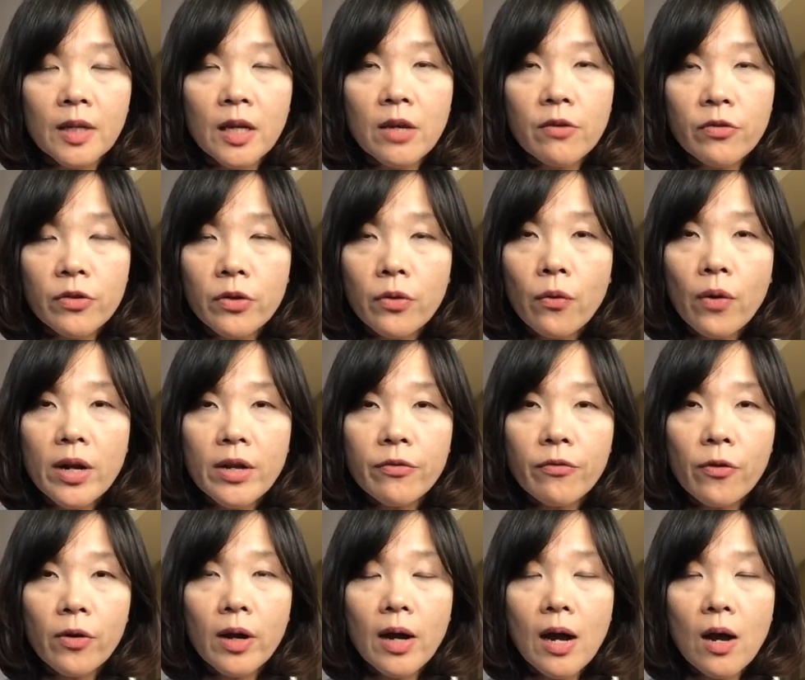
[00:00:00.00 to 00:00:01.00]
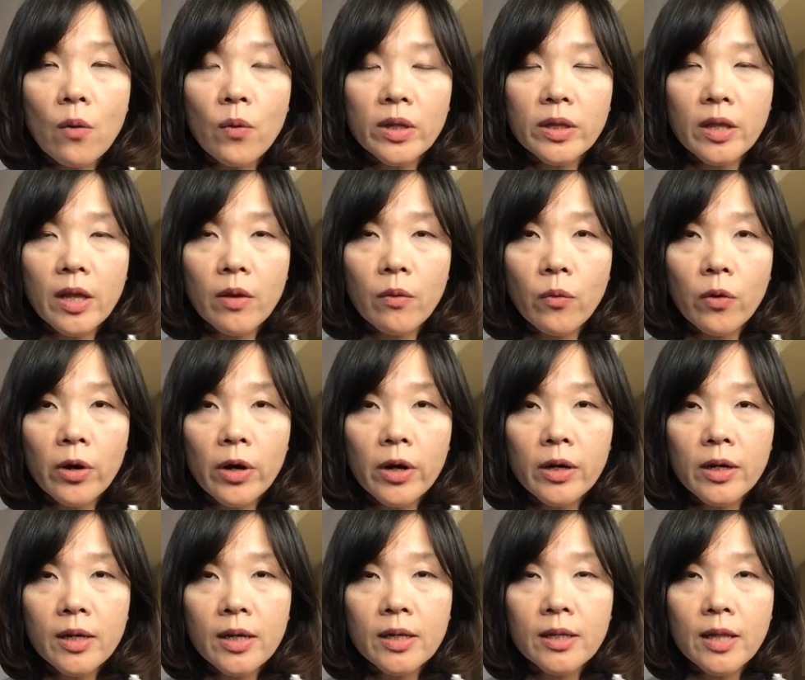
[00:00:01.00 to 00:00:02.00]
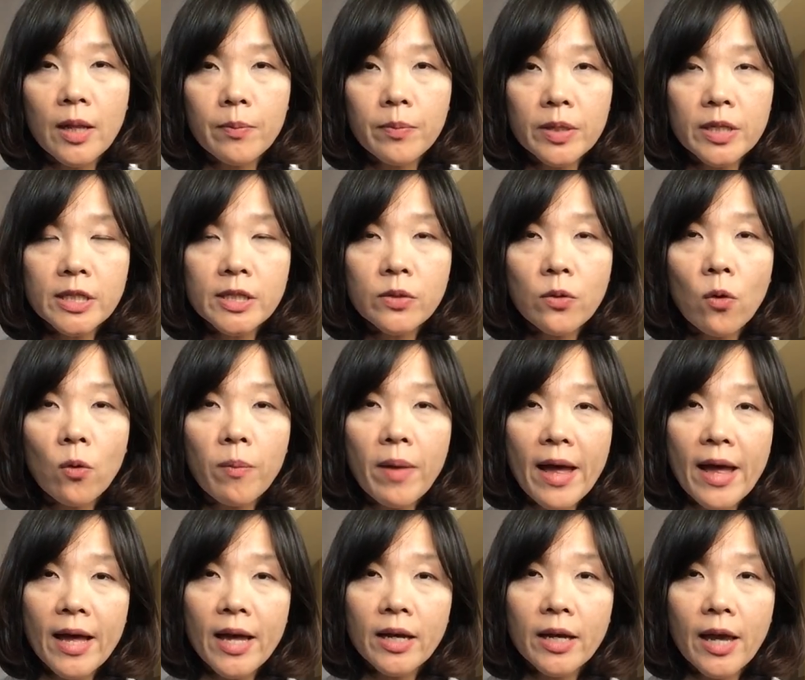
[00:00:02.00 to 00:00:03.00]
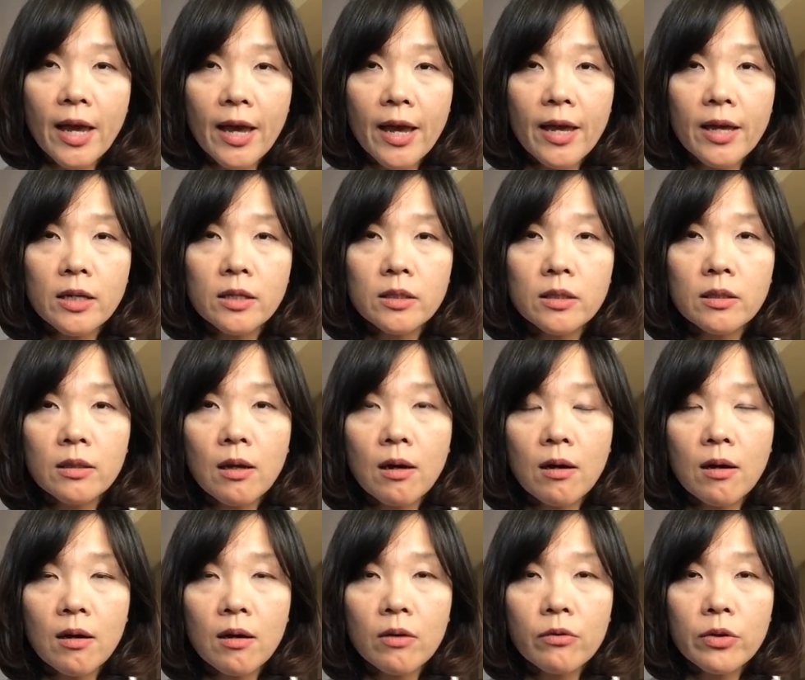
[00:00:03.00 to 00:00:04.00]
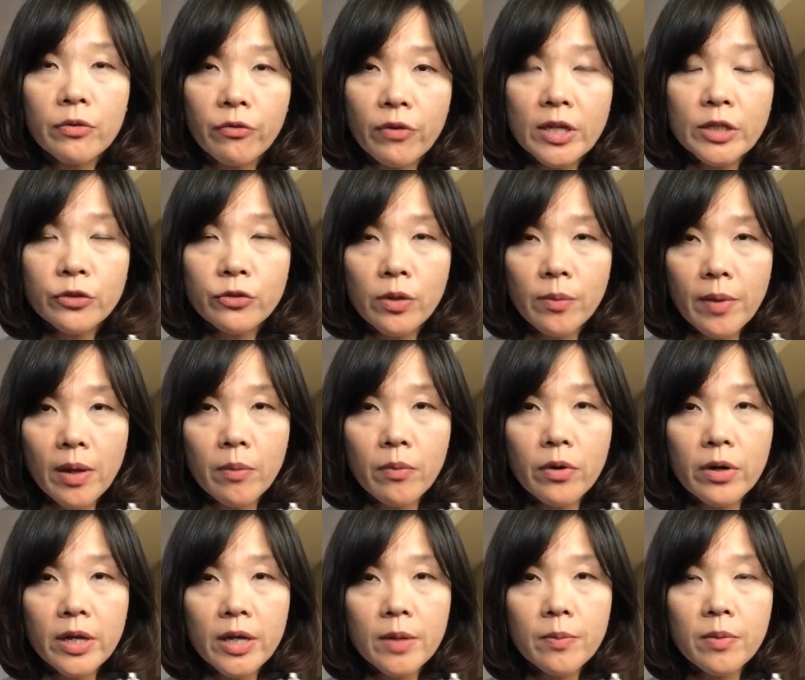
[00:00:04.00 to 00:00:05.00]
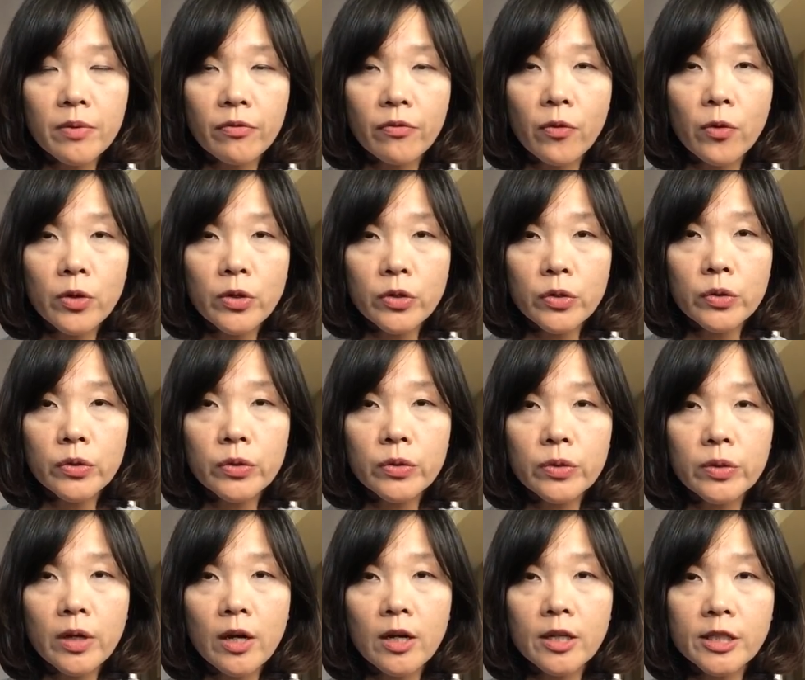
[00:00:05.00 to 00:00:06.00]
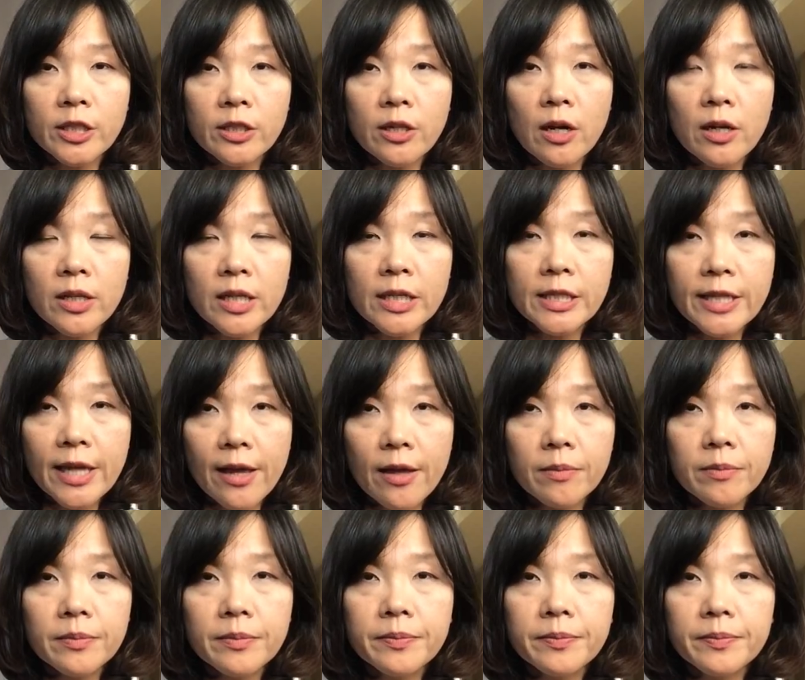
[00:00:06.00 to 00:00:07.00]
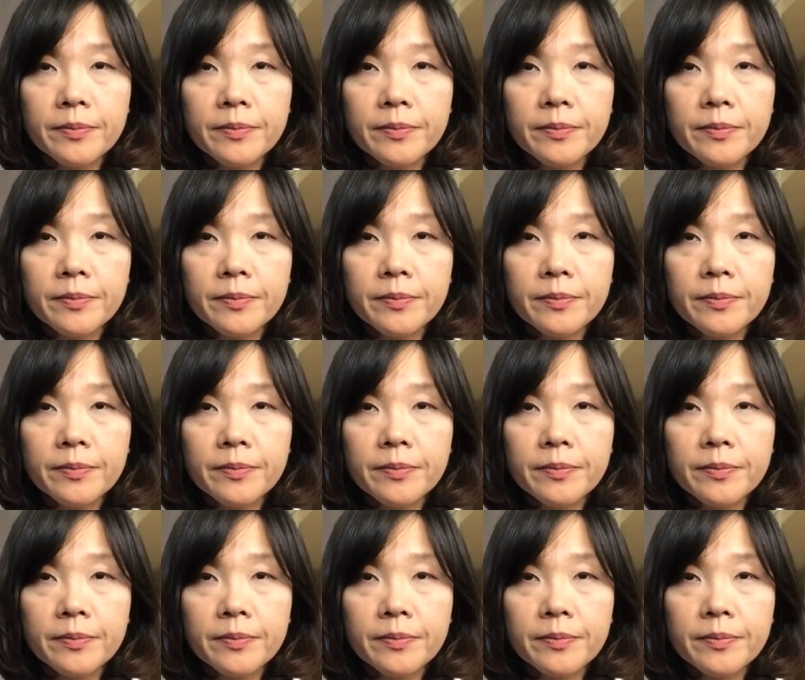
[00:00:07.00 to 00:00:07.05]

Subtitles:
If you already forgot what they were, then please go back and refresh your memory before you start the exam.